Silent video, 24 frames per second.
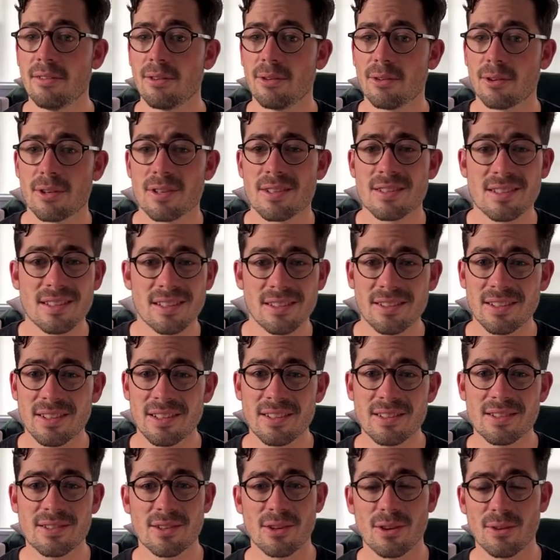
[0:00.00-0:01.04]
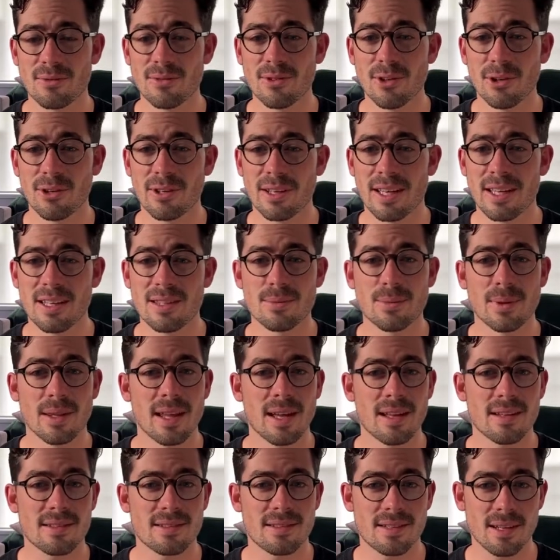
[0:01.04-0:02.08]
or a series of note heads
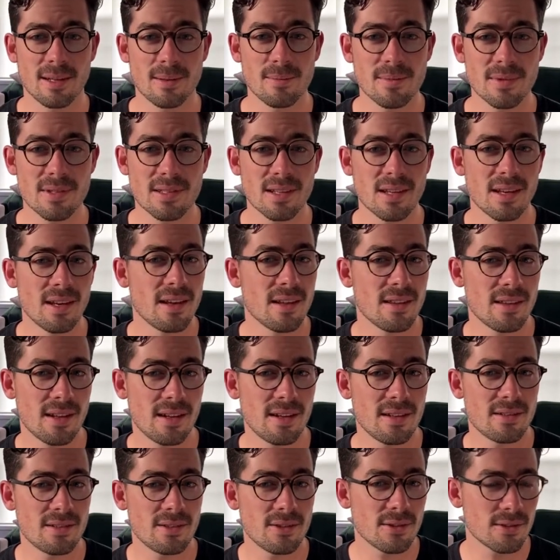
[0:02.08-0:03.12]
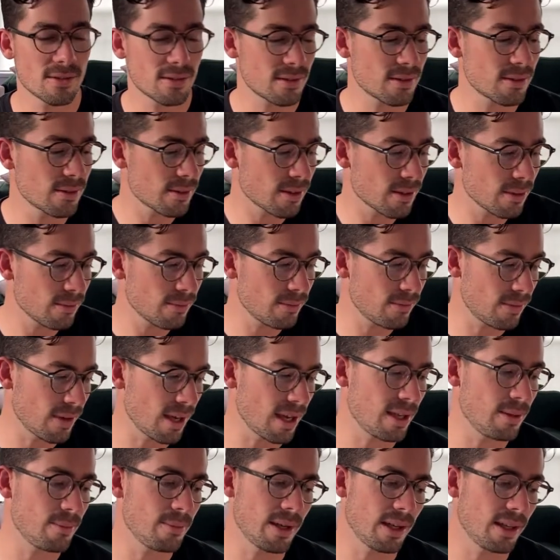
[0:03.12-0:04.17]
without stems that is used to
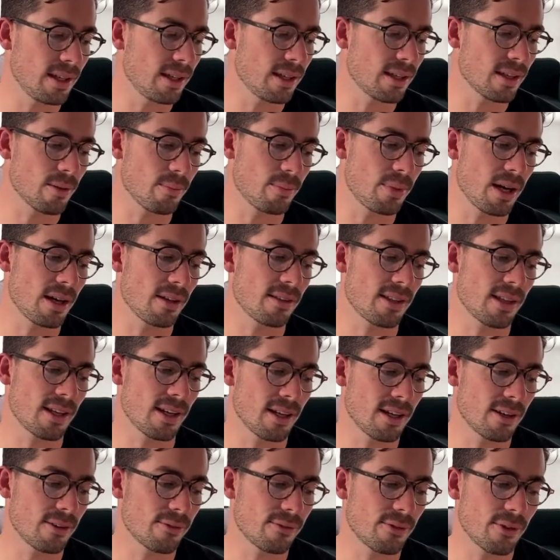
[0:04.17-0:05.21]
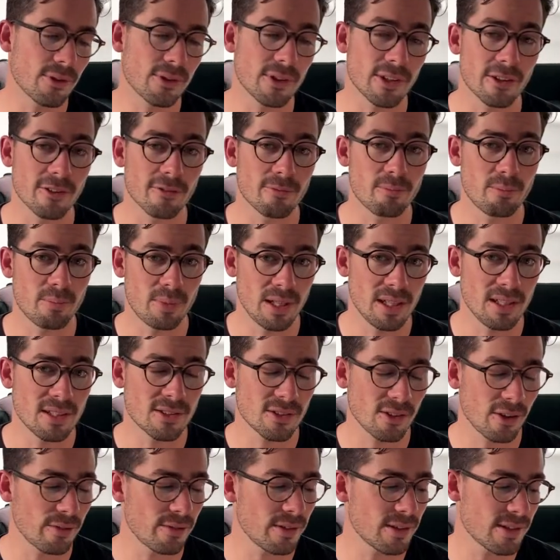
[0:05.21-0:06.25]
convey meaning about the unfolding of pitch
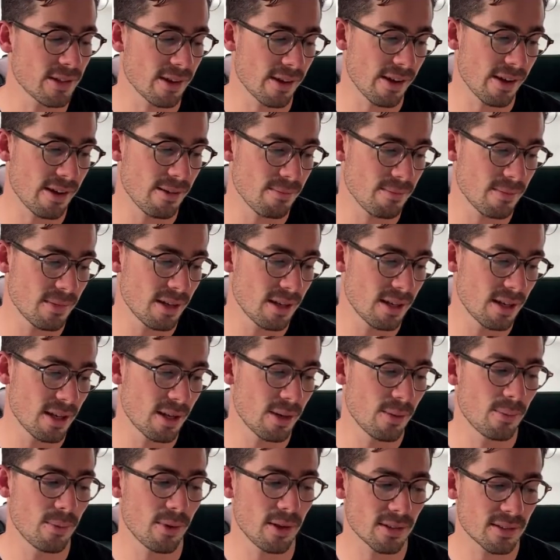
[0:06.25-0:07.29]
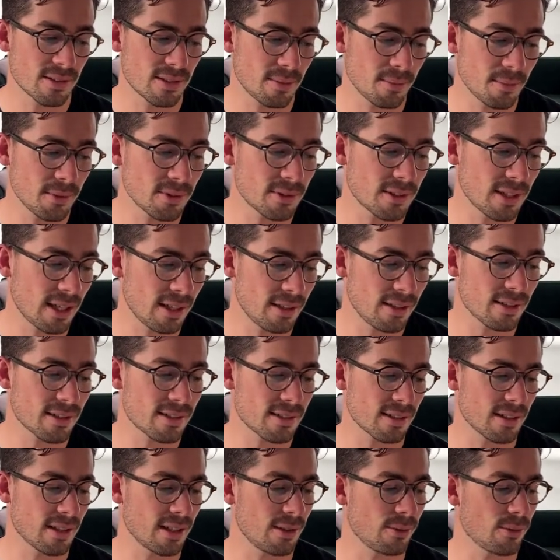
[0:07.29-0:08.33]
over time, while
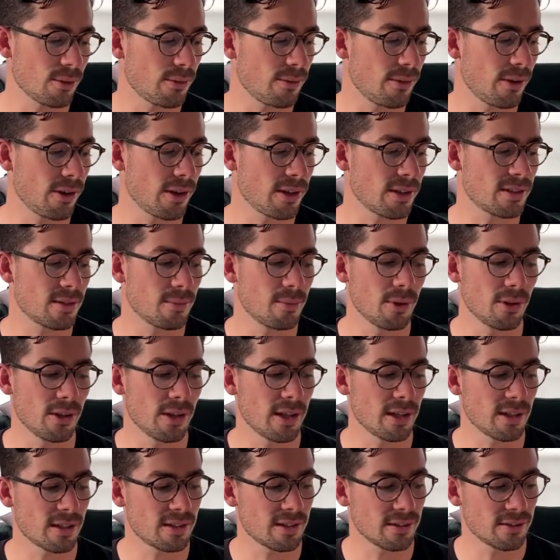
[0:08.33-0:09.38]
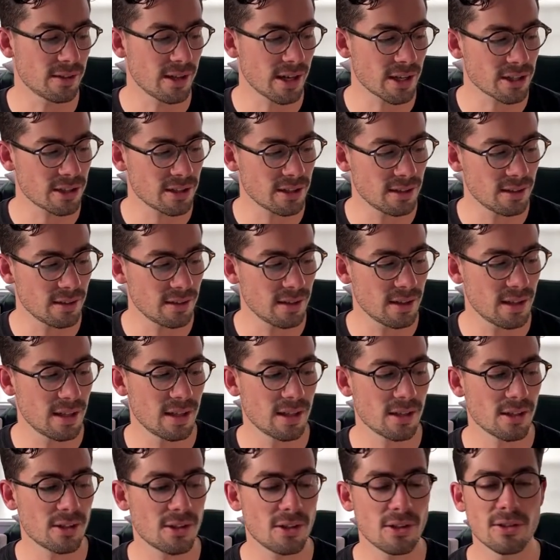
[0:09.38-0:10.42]
simultaneously referring to melodic direction,
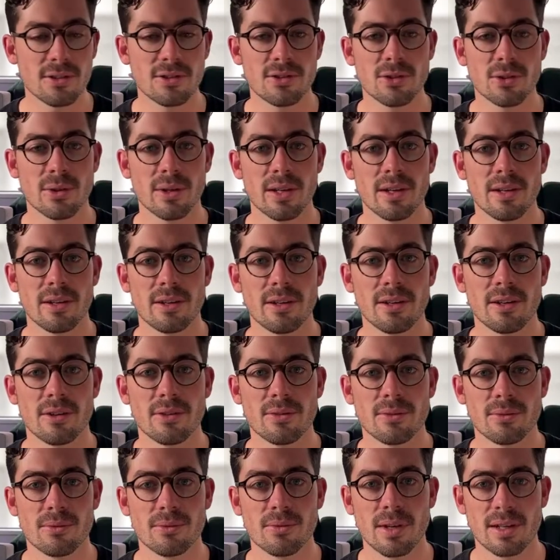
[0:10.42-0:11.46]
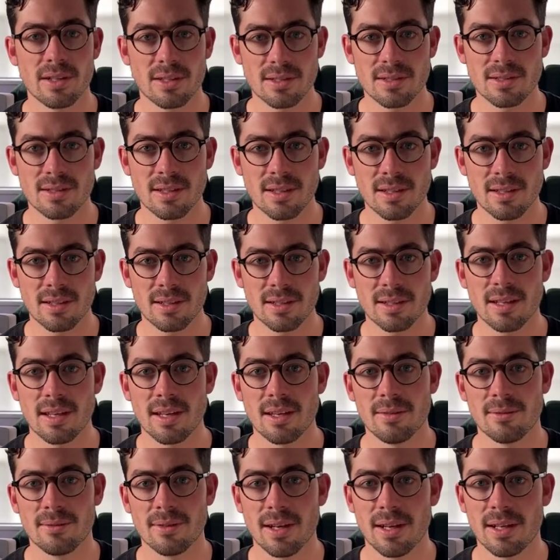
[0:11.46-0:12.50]
contour, register,
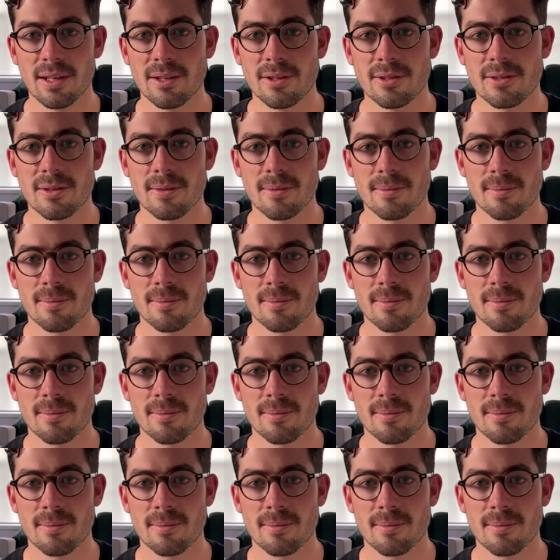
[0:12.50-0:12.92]
and range.